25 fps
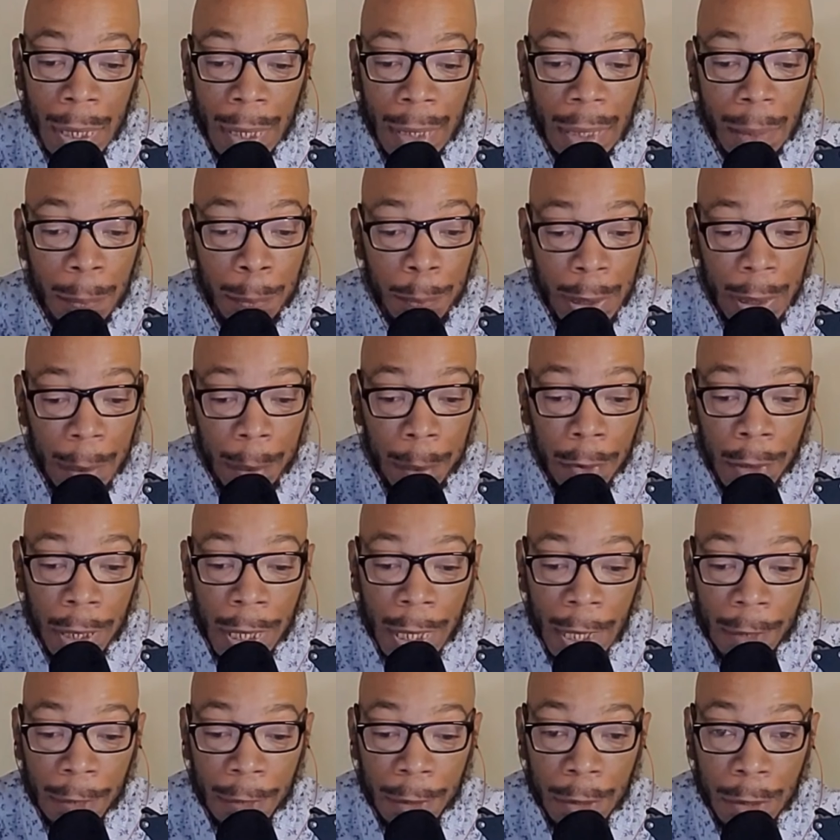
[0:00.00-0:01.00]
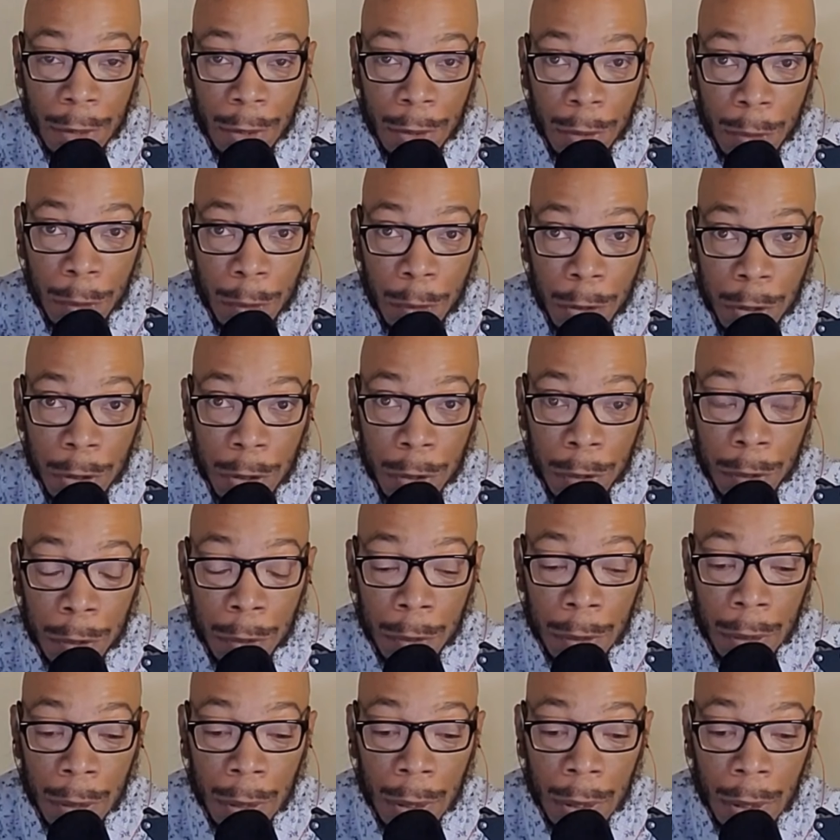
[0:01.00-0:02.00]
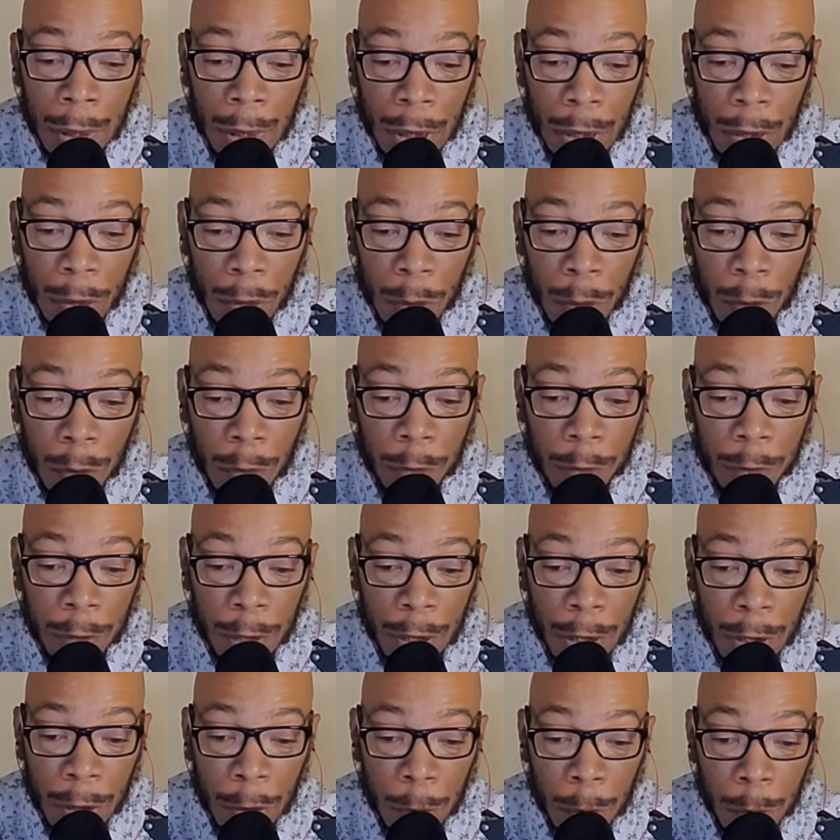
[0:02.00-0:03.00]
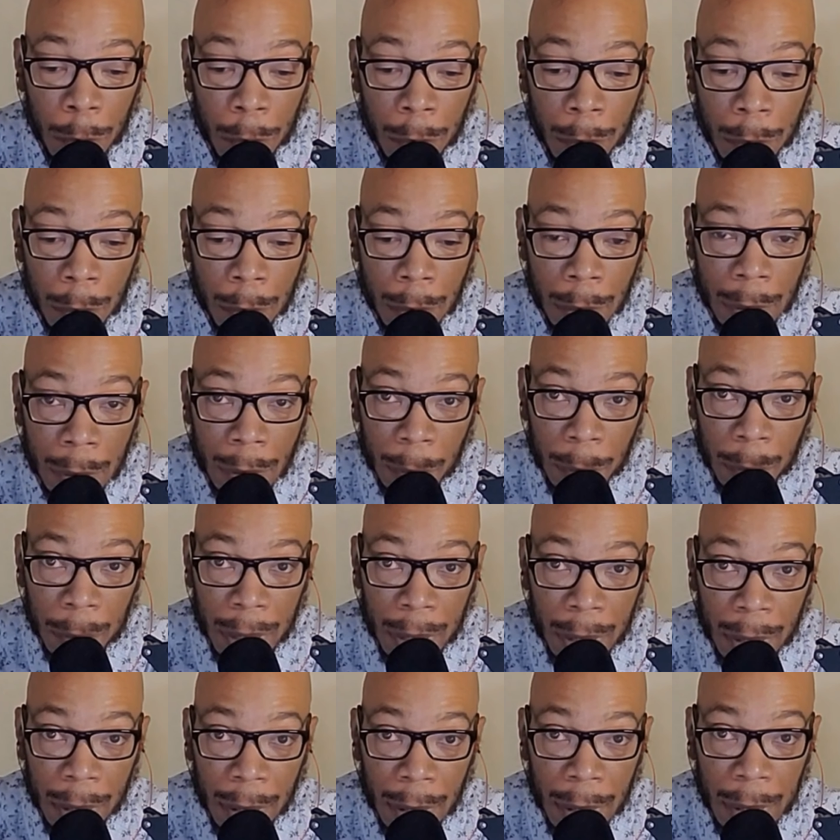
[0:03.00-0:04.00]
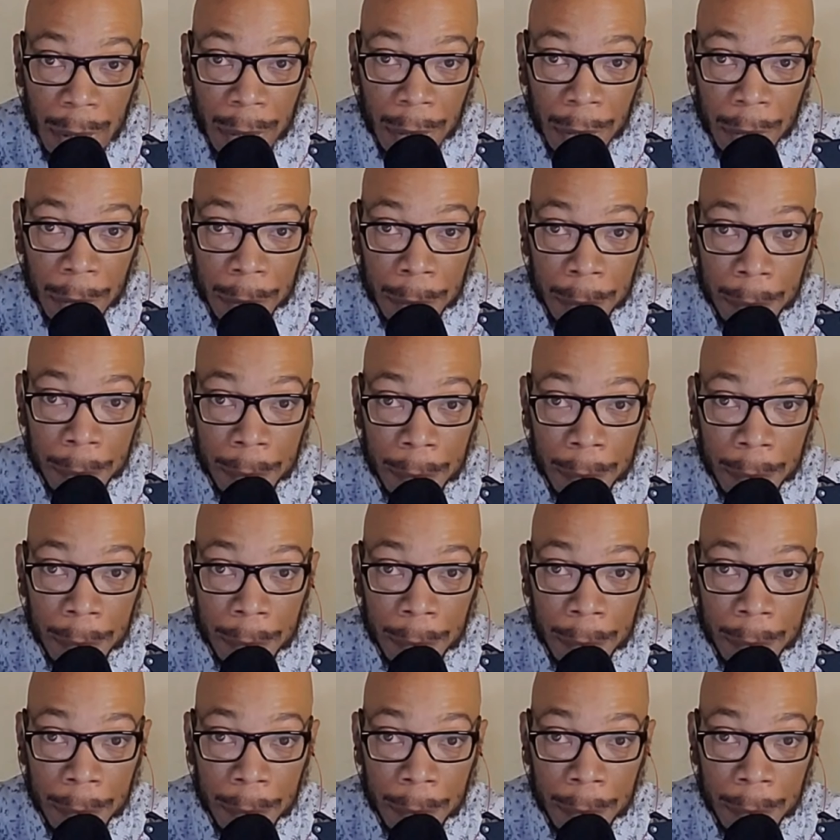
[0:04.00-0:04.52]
and the people have to choose you in order for you to be a leader.